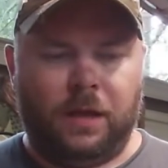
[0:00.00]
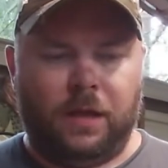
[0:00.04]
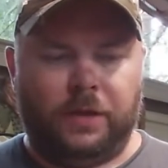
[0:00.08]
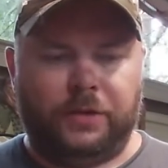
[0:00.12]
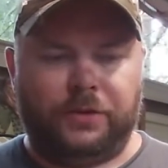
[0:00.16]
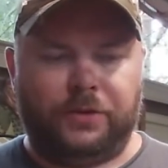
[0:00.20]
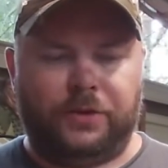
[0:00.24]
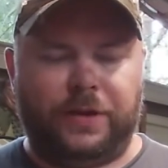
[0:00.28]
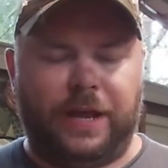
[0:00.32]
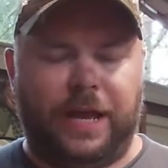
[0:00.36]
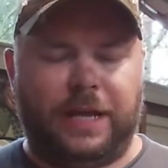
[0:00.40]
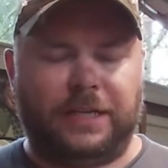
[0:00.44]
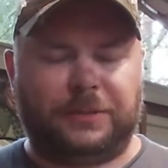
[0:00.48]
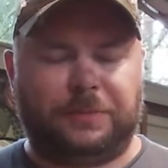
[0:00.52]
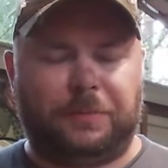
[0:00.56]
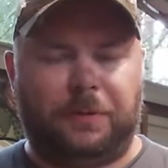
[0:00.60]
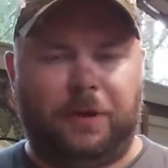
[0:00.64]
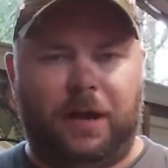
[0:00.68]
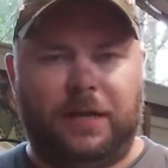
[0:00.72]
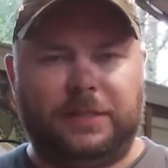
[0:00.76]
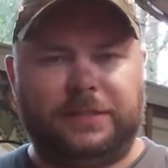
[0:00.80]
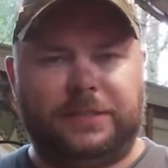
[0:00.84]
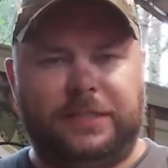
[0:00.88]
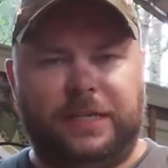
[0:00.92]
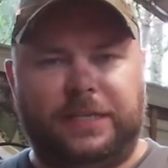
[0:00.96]
Your next
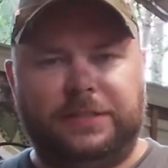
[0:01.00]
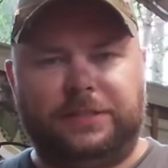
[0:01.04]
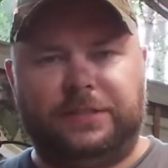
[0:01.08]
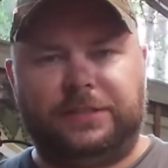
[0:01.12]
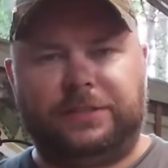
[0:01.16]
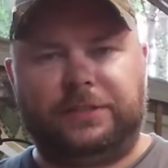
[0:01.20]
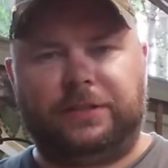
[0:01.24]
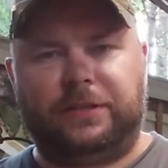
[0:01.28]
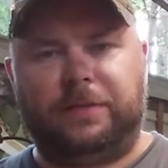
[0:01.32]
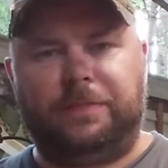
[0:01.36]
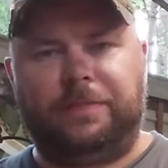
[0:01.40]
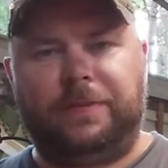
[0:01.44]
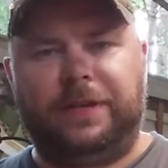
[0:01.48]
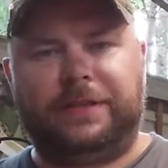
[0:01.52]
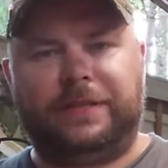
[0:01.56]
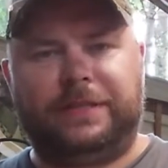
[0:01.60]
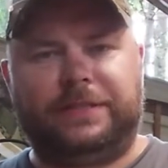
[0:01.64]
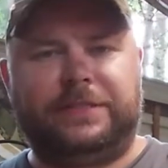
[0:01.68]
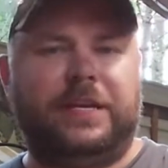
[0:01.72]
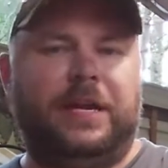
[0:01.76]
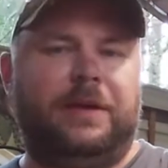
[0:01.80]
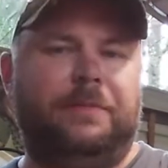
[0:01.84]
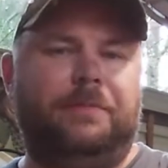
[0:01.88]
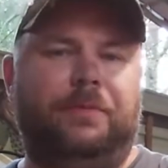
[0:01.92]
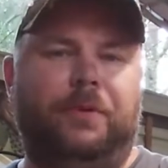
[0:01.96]
process is going to be the
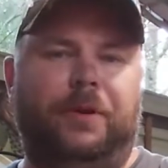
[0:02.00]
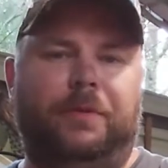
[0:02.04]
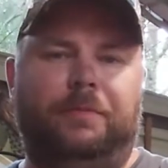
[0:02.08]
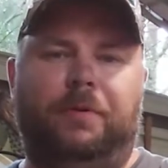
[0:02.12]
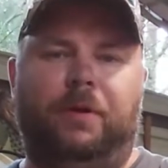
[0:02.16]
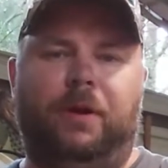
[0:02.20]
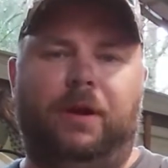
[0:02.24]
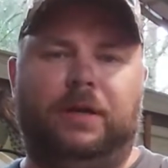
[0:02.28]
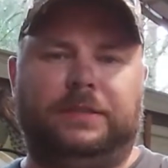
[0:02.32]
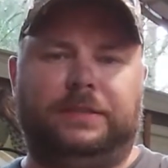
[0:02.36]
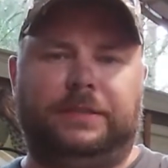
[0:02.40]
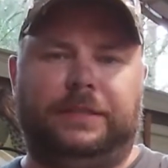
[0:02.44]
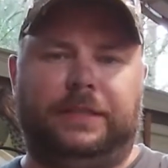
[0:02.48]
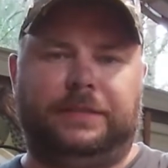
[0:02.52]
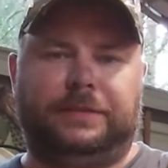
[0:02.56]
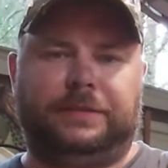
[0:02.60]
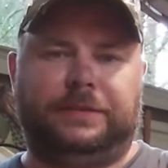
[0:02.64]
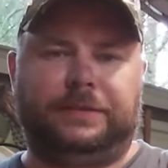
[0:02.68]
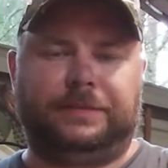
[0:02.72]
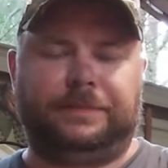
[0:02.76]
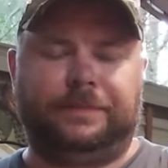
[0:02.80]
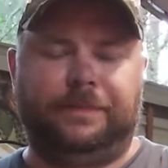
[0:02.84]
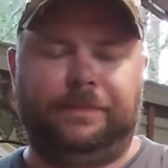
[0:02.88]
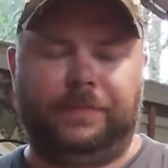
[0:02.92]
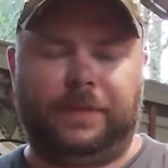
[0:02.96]
tempering
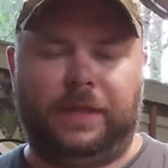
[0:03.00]
process.